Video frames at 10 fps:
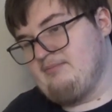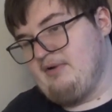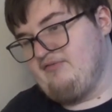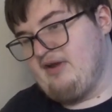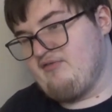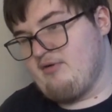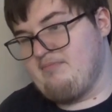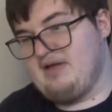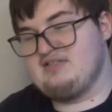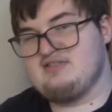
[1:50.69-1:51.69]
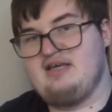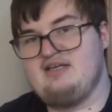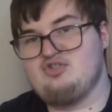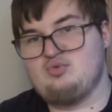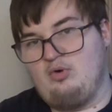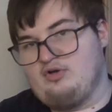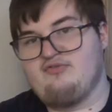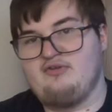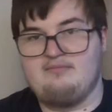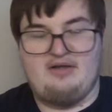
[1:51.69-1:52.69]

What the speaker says: my favourite base stage is one of them,